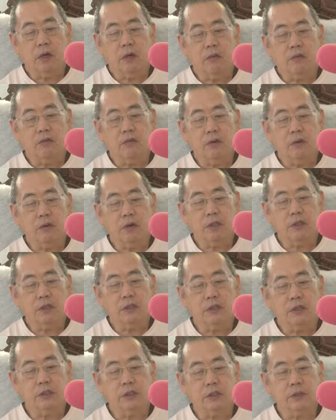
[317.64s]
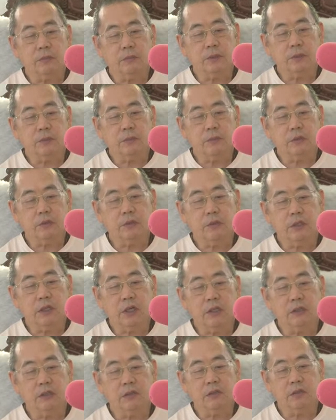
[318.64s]
For it is the Supreme
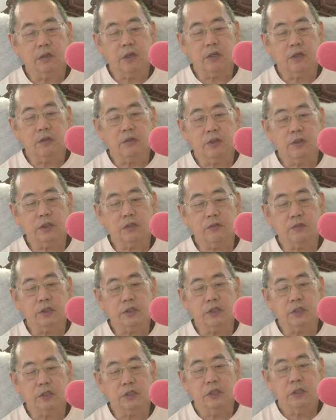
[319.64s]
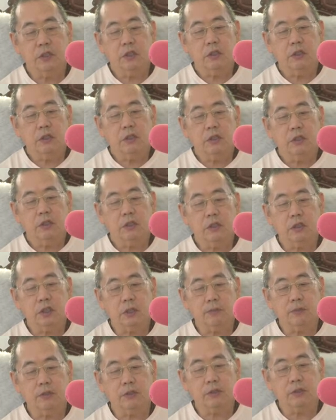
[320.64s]
Personality of God who is the very
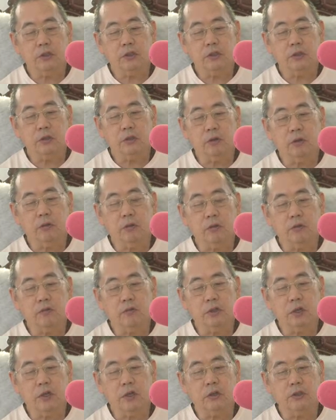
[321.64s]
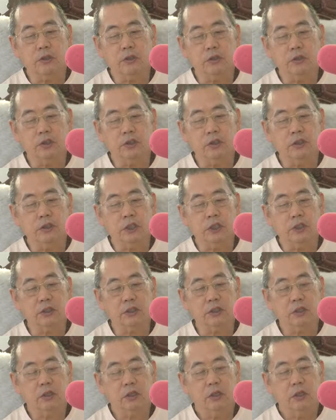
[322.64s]
substance and goal of knowledge, just
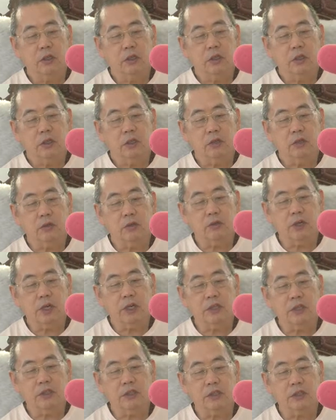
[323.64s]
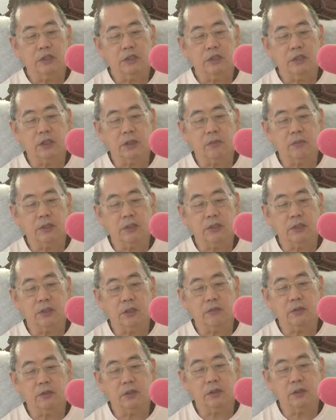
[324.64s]
as the grain is the
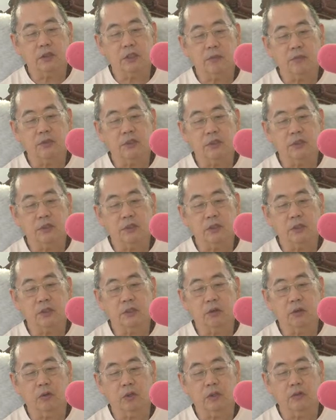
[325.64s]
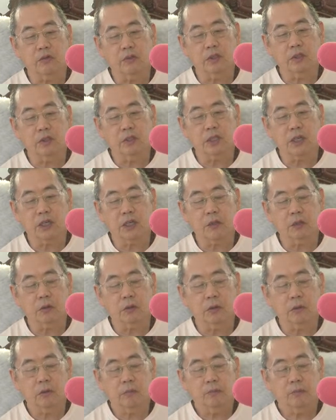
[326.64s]
substance and goal of the entire
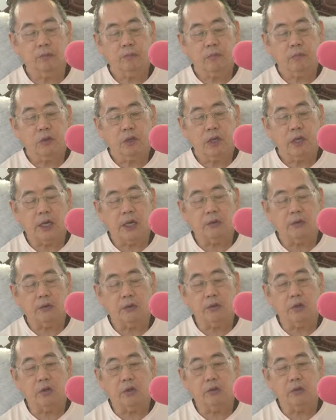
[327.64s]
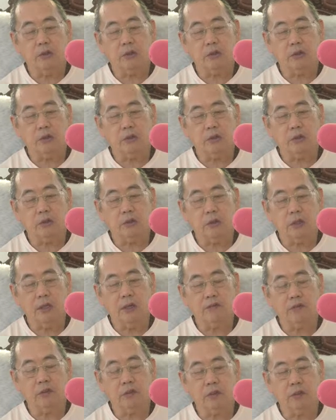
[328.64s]
agricultural
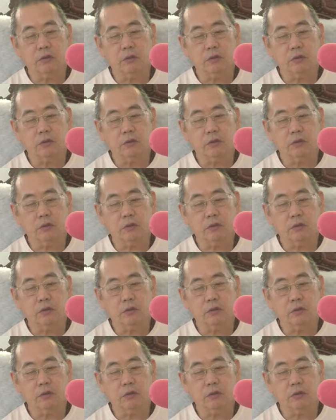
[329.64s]
effort.